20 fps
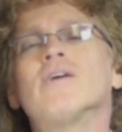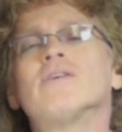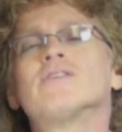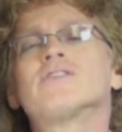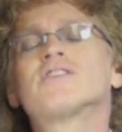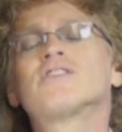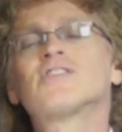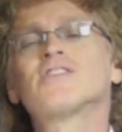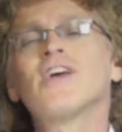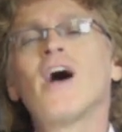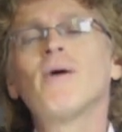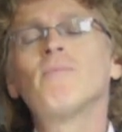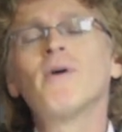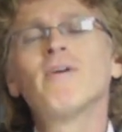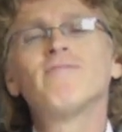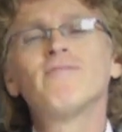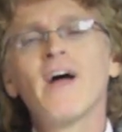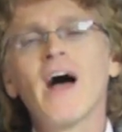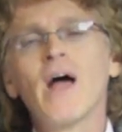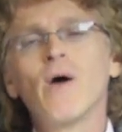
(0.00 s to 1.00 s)
some
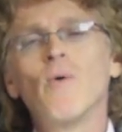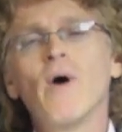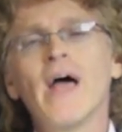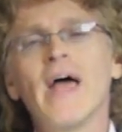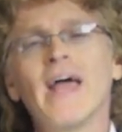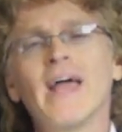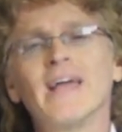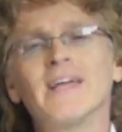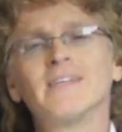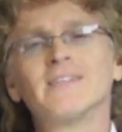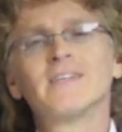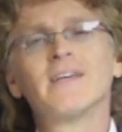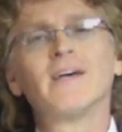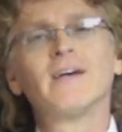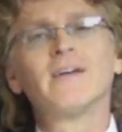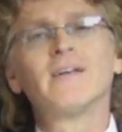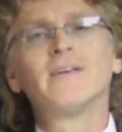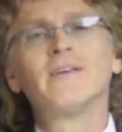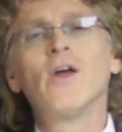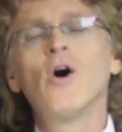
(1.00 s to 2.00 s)
of thy ways
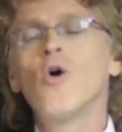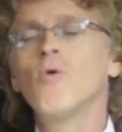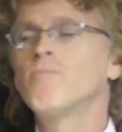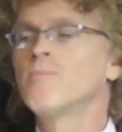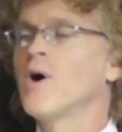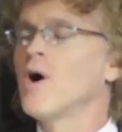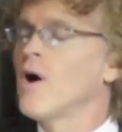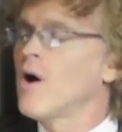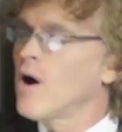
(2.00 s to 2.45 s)
nope